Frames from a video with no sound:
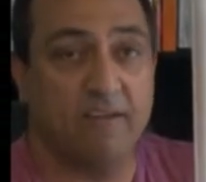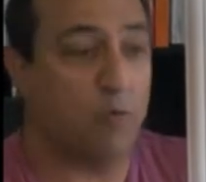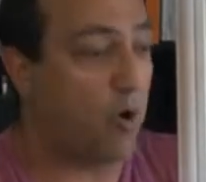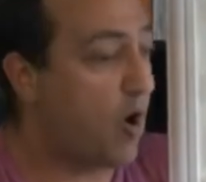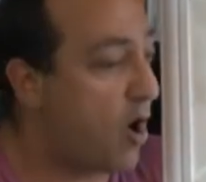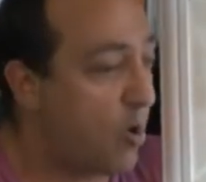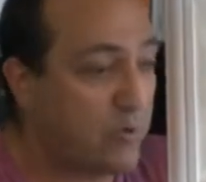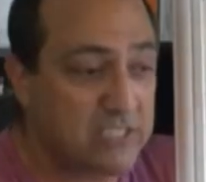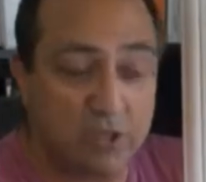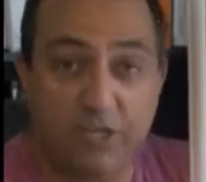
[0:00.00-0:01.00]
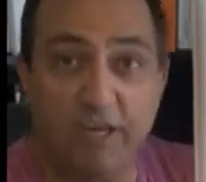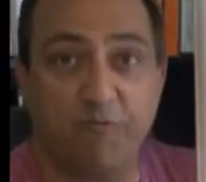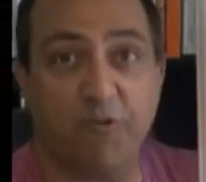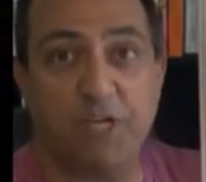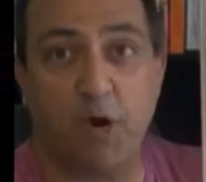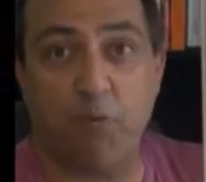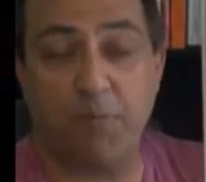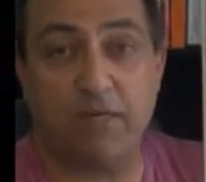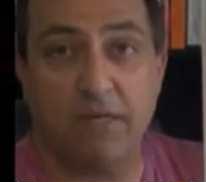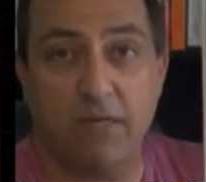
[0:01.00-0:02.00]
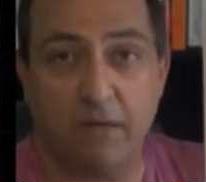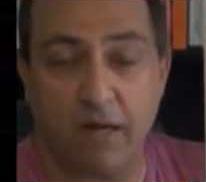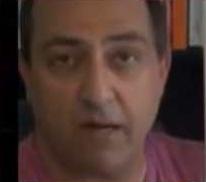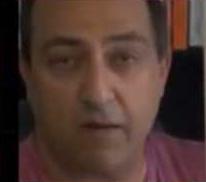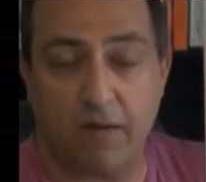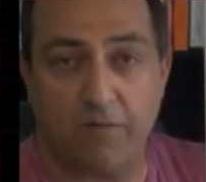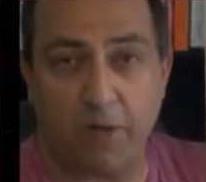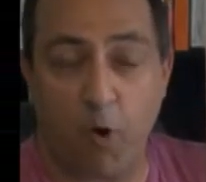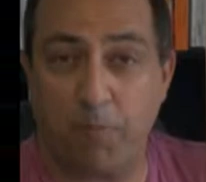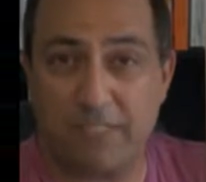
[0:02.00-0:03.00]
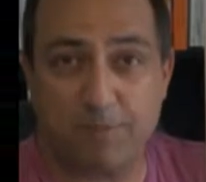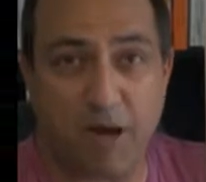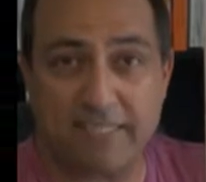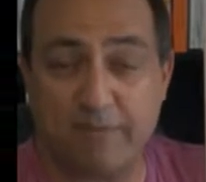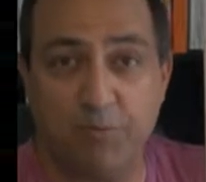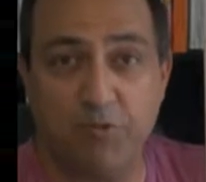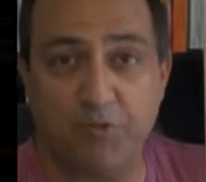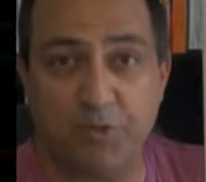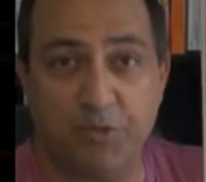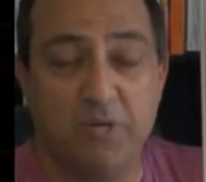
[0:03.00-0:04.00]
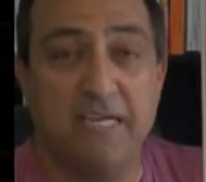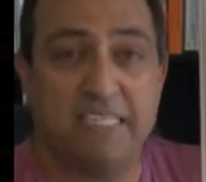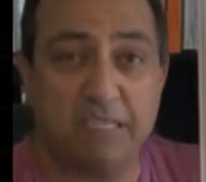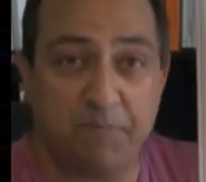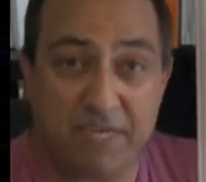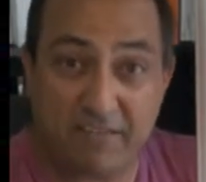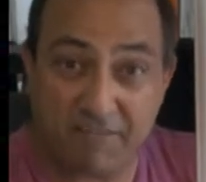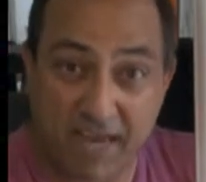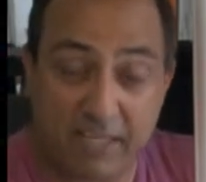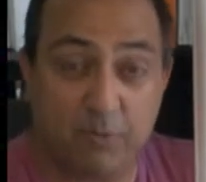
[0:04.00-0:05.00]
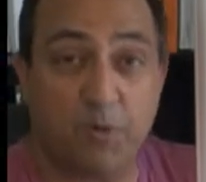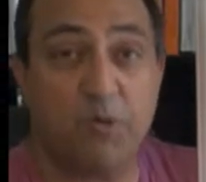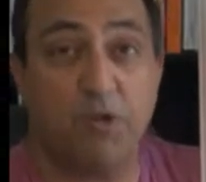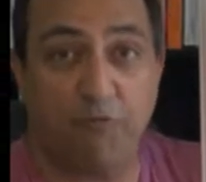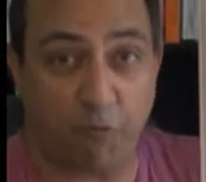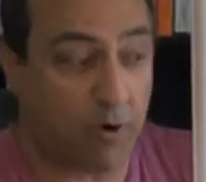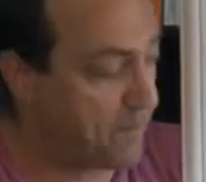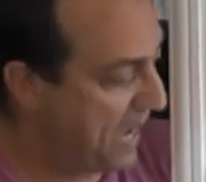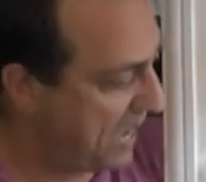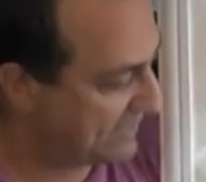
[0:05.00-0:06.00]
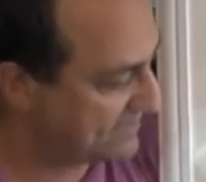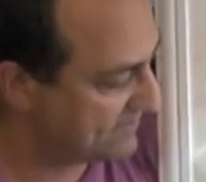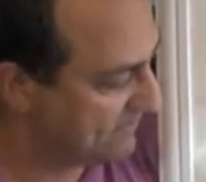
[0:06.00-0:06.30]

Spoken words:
We're always looking for the open spot to move to be available for a pass.